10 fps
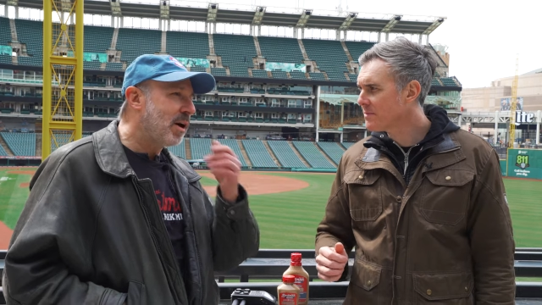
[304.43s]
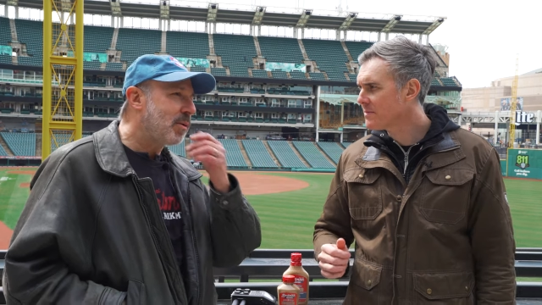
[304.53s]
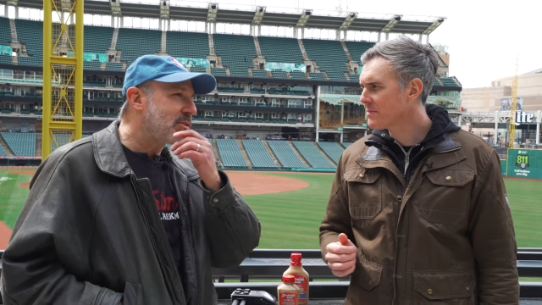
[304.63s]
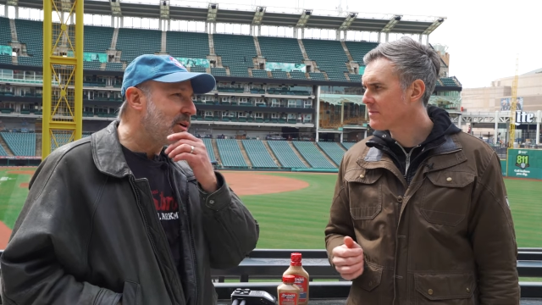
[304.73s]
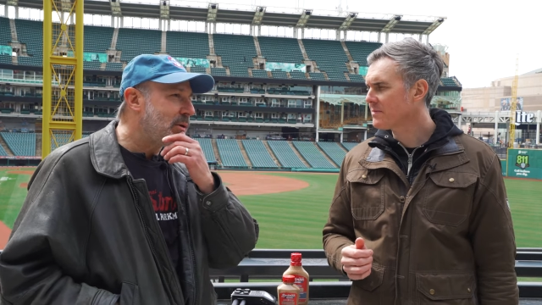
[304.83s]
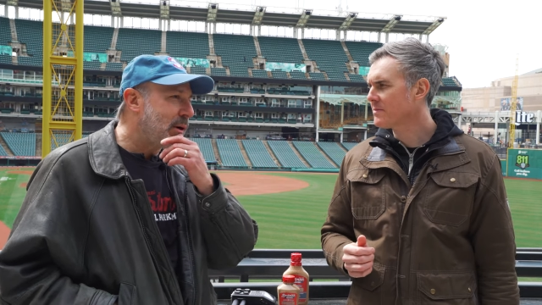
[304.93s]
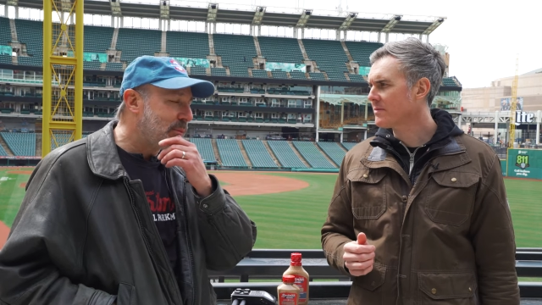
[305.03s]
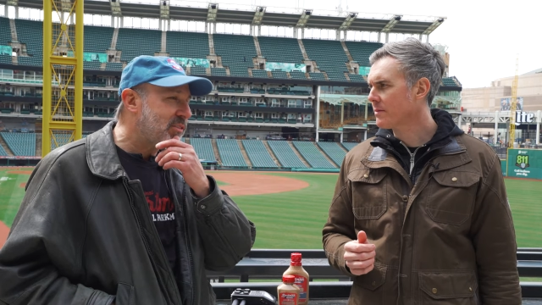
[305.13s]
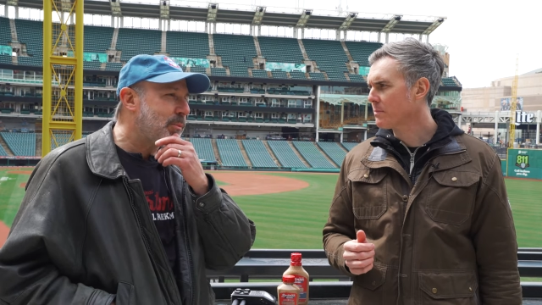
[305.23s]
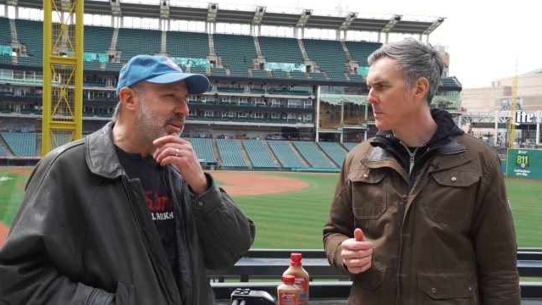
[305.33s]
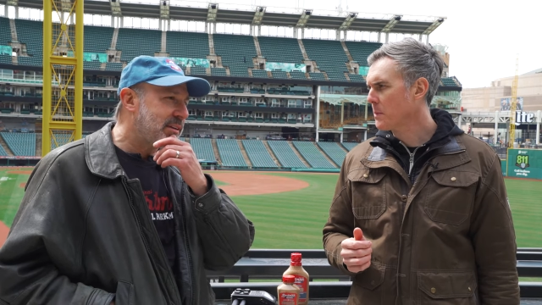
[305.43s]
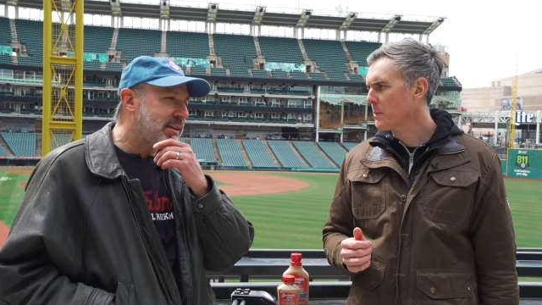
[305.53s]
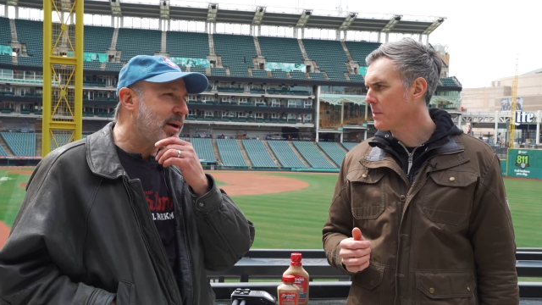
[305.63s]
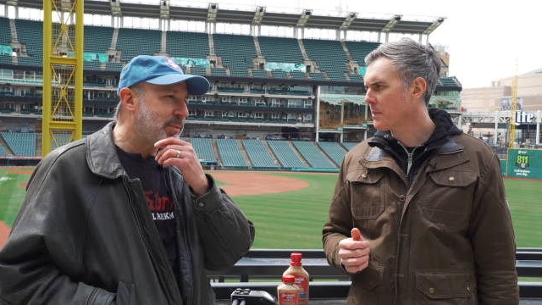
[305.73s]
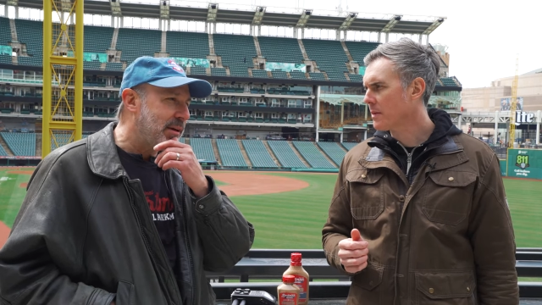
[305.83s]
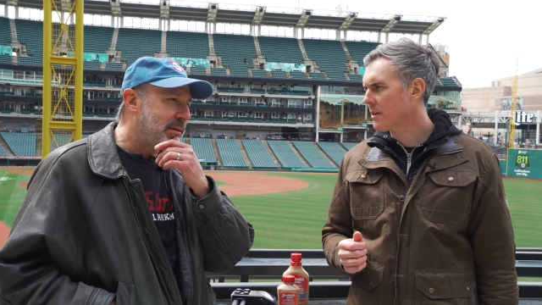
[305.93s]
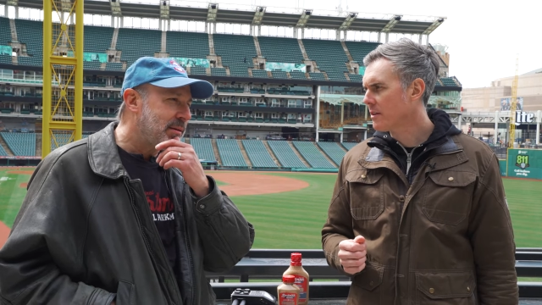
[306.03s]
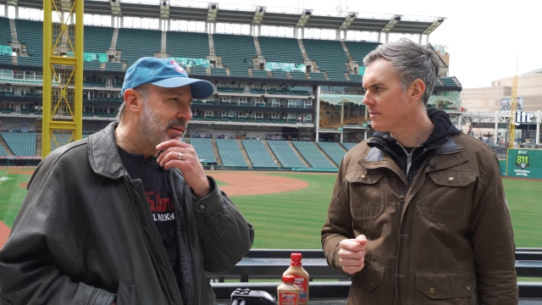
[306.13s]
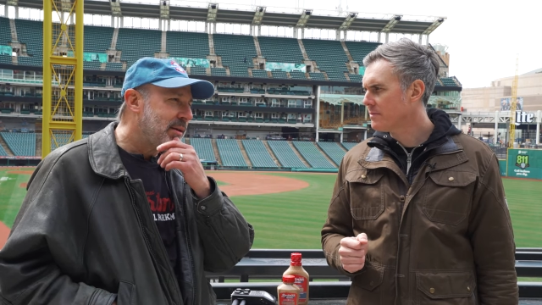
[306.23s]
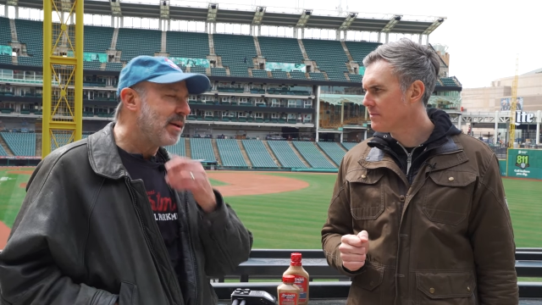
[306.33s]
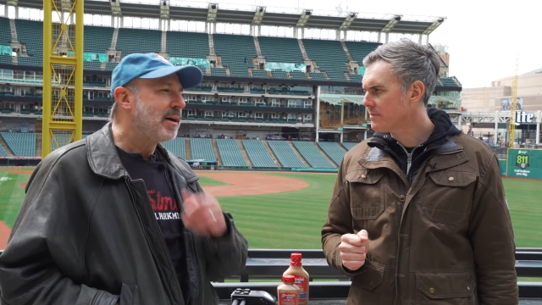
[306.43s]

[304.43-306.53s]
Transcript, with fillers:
Speaker 1: well, so a recipe did come in.